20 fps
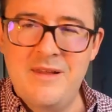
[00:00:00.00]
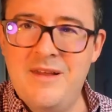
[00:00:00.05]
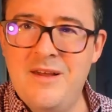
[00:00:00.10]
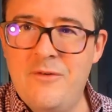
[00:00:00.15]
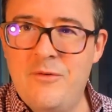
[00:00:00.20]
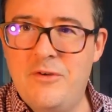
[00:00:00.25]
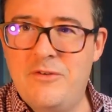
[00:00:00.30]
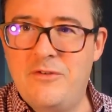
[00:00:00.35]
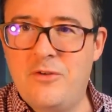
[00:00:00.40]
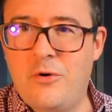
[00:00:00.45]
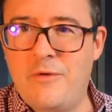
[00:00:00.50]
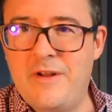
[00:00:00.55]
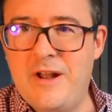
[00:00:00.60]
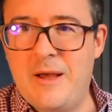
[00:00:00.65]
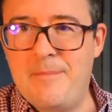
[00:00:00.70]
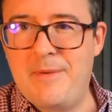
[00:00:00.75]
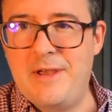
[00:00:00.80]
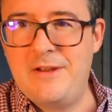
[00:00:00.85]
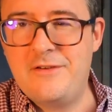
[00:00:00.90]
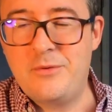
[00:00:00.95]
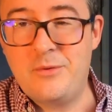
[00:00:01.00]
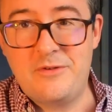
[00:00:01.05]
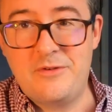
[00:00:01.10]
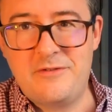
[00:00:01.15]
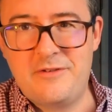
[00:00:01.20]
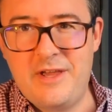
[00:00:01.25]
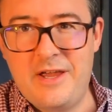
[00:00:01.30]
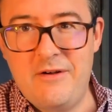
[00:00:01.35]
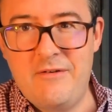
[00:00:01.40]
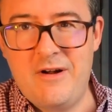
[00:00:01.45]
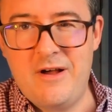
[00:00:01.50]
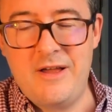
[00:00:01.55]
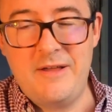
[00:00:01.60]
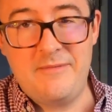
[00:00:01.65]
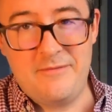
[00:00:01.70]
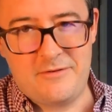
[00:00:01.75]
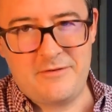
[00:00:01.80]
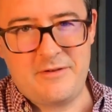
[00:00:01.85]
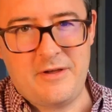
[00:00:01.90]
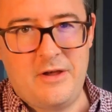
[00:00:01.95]
resolving that B to a C,
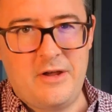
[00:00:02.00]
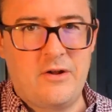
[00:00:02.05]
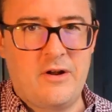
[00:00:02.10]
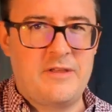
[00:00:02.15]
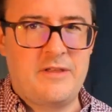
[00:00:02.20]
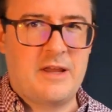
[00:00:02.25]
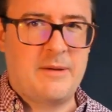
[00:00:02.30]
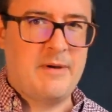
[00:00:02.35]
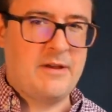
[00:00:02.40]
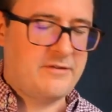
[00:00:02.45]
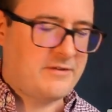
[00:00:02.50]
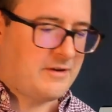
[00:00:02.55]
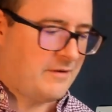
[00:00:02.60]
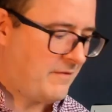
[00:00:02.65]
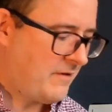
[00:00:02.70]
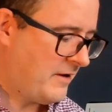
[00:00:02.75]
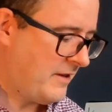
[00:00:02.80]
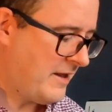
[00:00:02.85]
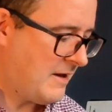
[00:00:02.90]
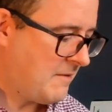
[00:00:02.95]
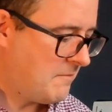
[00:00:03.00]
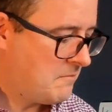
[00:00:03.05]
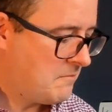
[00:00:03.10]
right? So you've got to think about stuff like that.